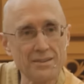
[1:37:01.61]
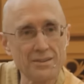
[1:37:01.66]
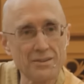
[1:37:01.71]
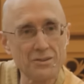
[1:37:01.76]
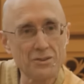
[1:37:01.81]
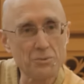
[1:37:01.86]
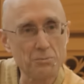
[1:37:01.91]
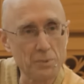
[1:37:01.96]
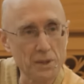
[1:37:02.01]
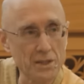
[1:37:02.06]

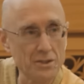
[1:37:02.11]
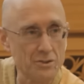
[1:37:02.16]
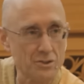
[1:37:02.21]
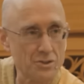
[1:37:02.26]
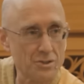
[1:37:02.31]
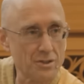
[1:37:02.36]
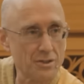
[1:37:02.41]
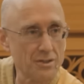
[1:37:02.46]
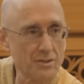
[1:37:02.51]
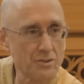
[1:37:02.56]

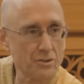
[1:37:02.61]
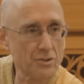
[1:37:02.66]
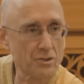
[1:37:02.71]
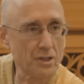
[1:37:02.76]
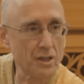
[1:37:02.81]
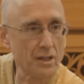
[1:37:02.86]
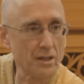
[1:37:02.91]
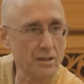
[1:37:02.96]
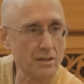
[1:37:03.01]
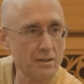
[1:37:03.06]
speech
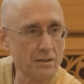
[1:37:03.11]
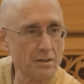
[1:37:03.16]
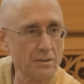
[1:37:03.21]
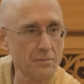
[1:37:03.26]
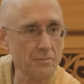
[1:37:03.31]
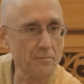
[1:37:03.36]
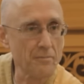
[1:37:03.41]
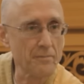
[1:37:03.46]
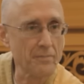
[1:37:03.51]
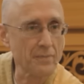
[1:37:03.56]
said,
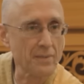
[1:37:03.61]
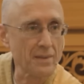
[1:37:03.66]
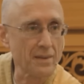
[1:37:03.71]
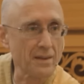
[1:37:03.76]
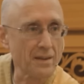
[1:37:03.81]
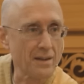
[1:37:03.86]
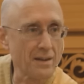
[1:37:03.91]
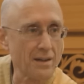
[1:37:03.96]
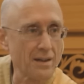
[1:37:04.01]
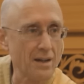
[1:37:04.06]

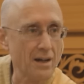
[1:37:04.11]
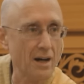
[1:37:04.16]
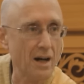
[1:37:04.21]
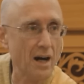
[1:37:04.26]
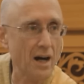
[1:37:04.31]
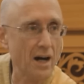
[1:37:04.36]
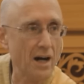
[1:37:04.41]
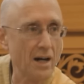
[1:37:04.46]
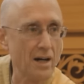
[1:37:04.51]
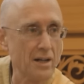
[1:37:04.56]

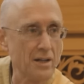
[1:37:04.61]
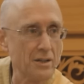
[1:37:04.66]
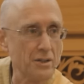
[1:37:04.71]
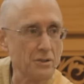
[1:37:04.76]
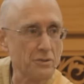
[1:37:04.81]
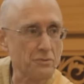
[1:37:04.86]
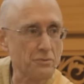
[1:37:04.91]
I